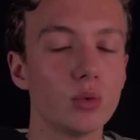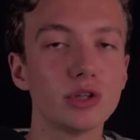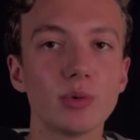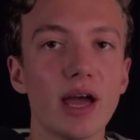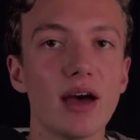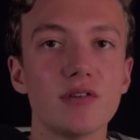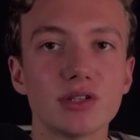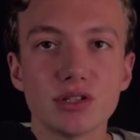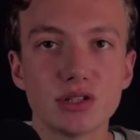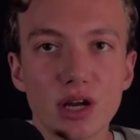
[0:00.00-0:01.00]
which we haven't
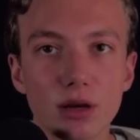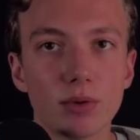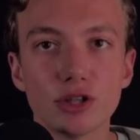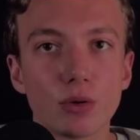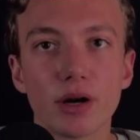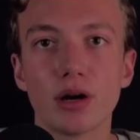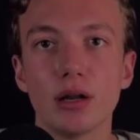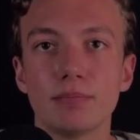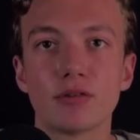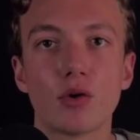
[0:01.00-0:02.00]
since Teddy Bridgewater
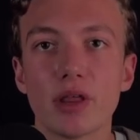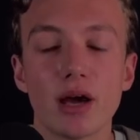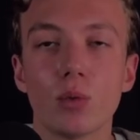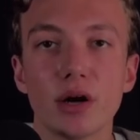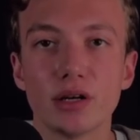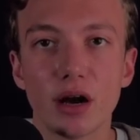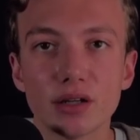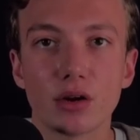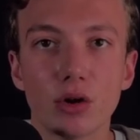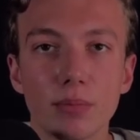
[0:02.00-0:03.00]
and before that, what,
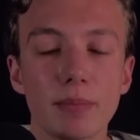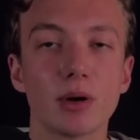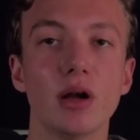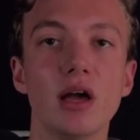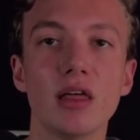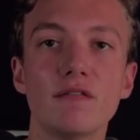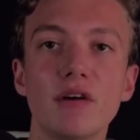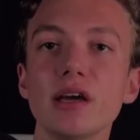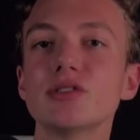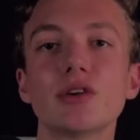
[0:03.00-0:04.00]
Dante Culpepper, the
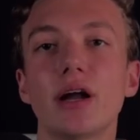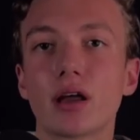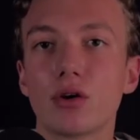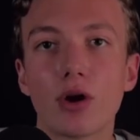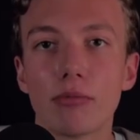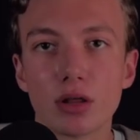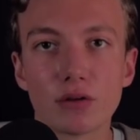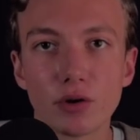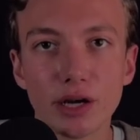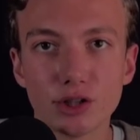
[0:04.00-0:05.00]
Vikings are not going to grab another
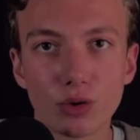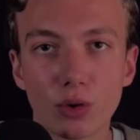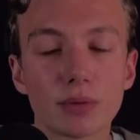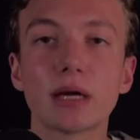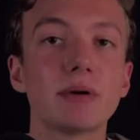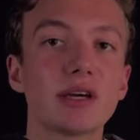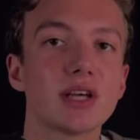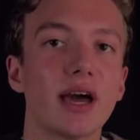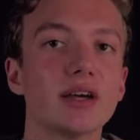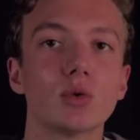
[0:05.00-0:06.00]
free agent quarterback because
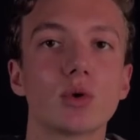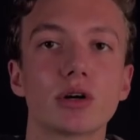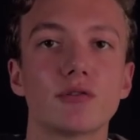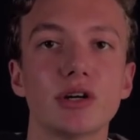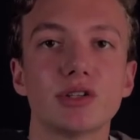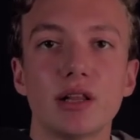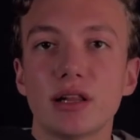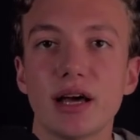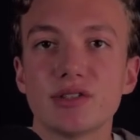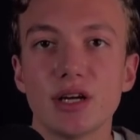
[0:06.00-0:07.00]
it hasn't worked for us in the
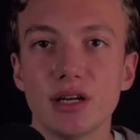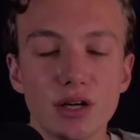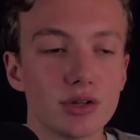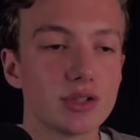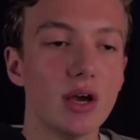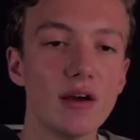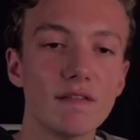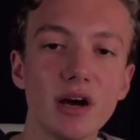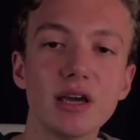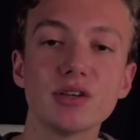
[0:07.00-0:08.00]
last 10 years.
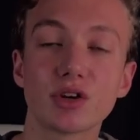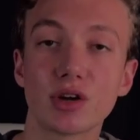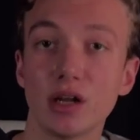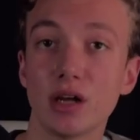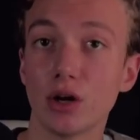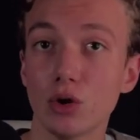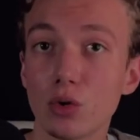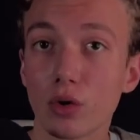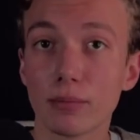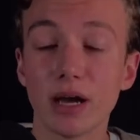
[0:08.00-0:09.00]
Vikings are going to get a new
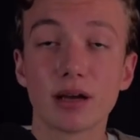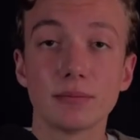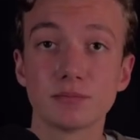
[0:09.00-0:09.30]
quarterback,